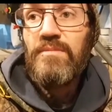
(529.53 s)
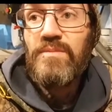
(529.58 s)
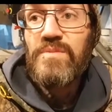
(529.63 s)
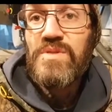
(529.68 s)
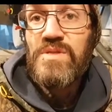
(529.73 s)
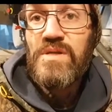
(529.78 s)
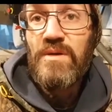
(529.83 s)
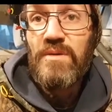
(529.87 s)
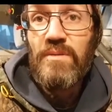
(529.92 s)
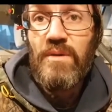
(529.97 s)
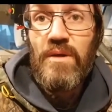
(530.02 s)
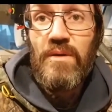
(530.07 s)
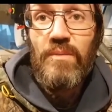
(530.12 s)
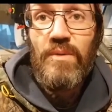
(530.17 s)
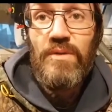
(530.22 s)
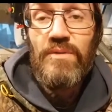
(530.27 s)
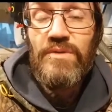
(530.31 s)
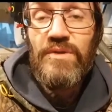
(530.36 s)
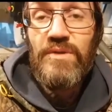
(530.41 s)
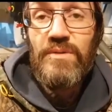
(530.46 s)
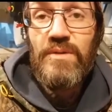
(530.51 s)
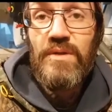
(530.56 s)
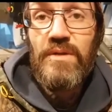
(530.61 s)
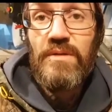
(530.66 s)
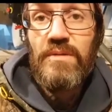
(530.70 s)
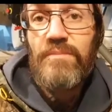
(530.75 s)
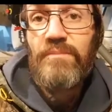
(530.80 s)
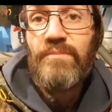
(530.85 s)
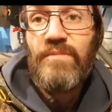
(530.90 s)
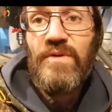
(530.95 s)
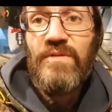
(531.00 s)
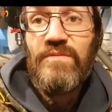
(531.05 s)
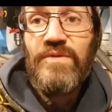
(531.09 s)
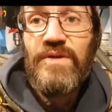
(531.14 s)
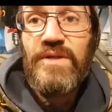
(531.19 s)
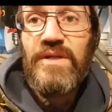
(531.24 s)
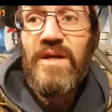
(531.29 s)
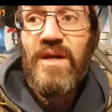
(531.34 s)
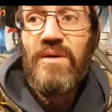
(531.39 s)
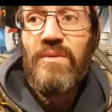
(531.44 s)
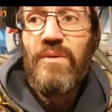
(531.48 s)
so I will do a
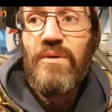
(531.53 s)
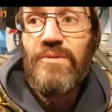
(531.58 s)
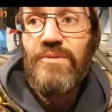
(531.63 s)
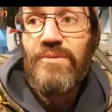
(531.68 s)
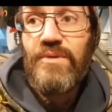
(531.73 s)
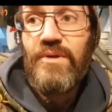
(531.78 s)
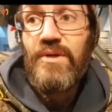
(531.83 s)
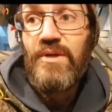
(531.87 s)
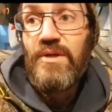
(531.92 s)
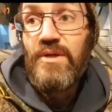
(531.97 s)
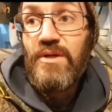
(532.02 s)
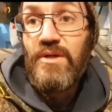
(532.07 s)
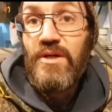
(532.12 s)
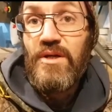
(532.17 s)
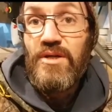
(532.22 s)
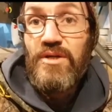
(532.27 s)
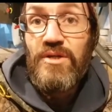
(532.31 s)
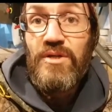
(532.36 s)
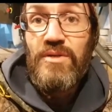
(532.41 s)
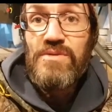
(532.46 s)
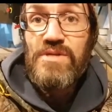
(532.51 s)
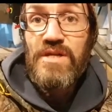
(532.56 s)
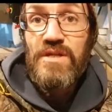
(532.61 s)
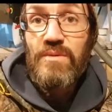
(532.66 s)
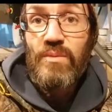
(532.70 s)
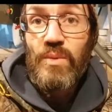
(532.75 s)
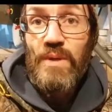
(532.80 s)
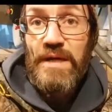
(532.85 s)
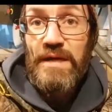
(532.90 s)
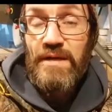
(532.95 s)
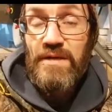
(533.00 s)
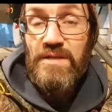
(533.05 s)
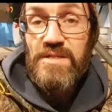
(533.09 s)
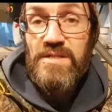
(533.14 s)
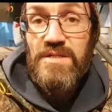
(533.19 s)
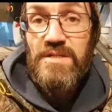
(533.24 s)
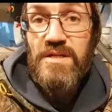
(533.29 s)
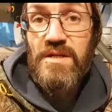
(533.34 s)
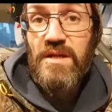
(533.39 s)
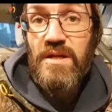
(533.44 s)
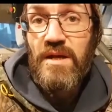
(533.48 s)
video on using the
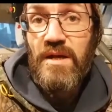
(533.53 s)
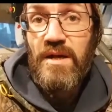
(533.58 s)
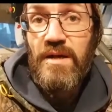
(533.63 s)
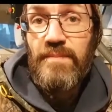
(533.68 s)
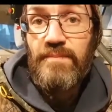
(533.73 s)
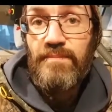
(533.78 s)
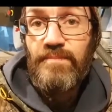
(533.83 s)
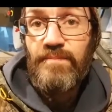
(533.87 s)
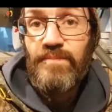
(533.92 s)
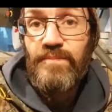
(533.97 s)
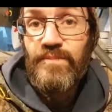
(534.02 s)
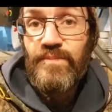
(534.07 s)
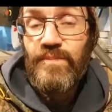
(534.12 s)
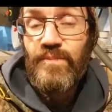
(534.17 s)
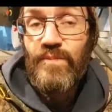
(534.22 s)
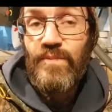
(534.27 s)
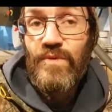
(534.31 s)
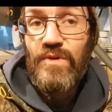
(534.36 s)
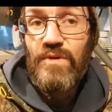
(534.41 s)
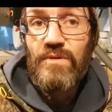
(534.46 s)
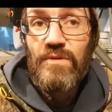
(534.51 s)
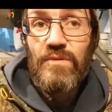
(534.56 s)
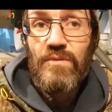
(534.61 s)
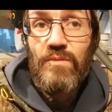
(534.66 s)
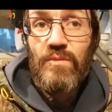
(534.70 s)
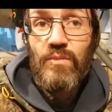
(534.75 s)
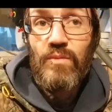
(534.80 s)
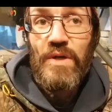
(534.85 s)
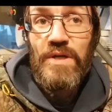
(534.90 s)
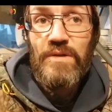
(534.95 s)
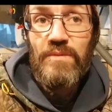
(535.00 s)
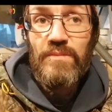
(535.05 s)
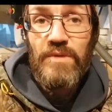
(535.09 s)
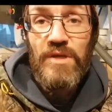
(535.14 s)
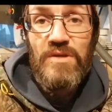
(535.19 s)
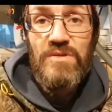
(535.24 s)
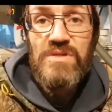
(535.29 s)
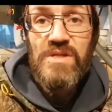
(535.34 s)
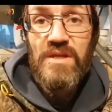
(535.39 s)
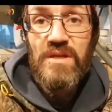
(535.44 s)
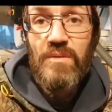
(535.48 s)
wax. When I'm
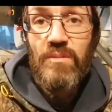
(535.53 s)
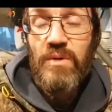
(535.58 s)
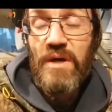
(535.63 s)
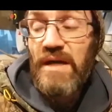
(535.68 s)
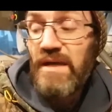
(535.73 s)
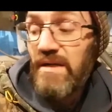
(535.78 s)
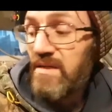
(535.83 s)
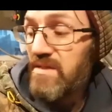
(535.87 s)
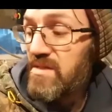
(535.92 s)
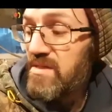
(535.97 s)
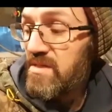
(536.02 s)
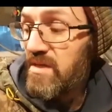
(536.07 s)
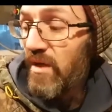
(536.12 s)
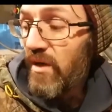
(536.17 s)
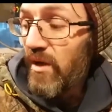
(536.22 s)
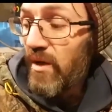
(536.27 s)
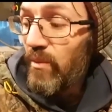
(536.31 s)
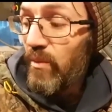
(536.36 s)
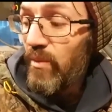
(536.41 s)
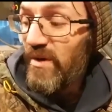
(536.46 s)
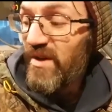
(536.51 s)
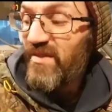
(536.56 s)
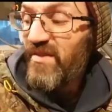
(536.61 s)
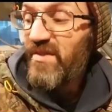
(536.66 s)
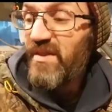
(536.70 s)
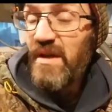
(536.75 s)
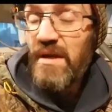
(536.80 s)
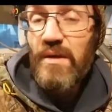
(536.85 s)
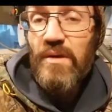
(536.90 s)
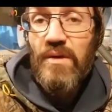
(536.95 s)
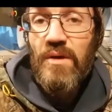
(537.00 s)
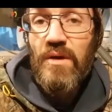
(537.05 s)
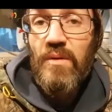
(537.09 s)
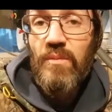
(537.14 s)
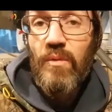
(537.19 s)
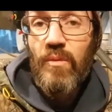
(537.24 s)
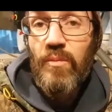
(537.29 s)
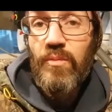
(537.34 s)
using the wax, I would think I will